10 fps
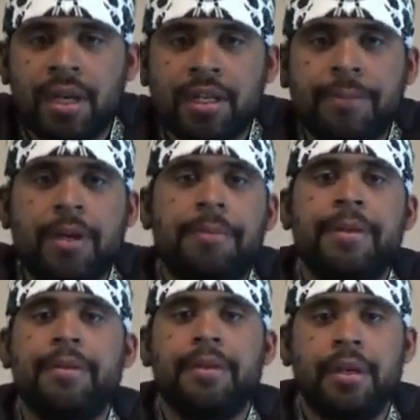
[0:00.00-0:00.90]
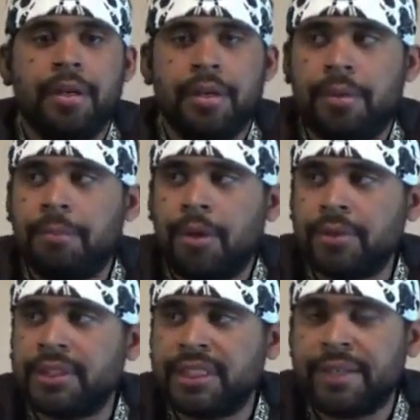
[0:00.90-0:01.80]
It's talking about
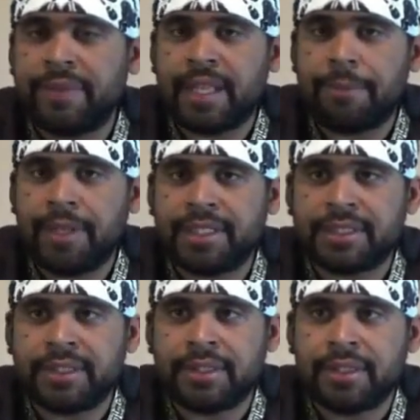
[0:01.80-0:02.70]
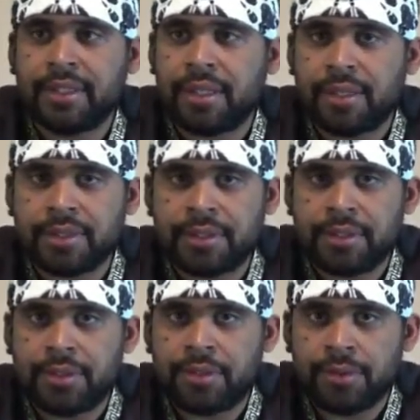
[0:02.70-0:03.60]
Moses giving that blessing
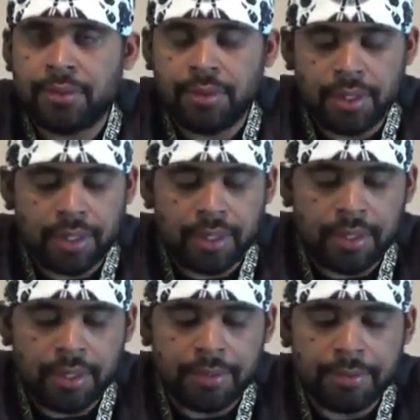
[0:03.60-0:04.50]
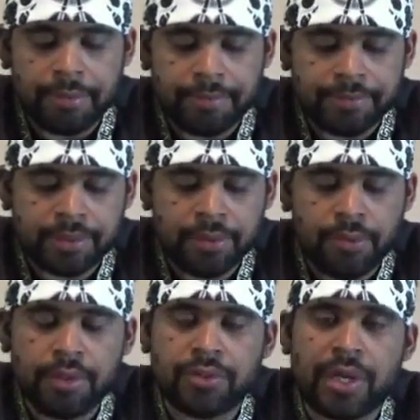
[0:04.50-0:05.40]
to
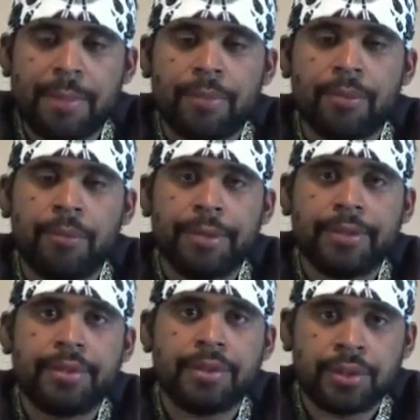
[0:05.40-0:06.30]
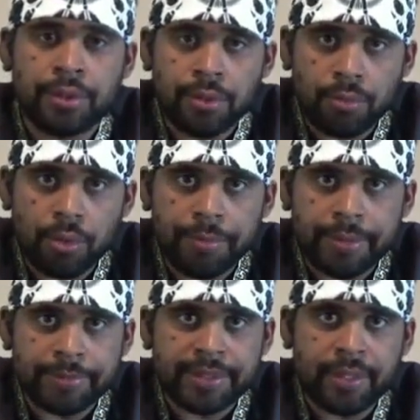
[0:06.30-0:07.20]
the tribe of Reuben, to
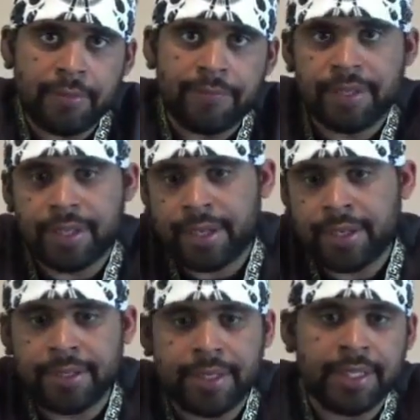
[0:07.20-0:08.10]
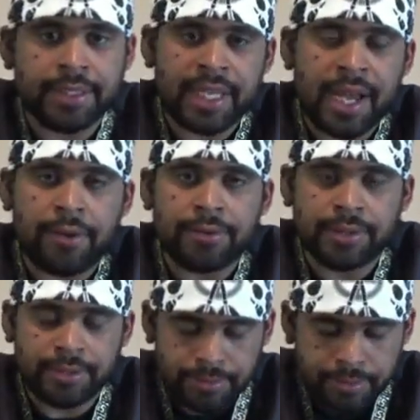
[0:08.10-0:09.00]
Reuben himself in his
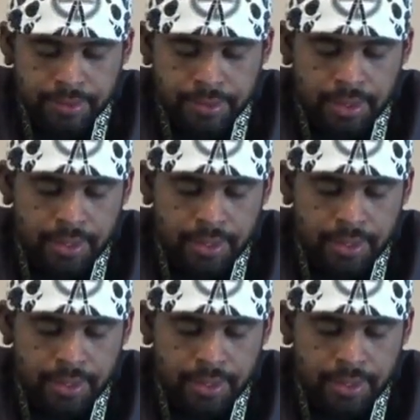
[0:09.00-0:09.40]
house,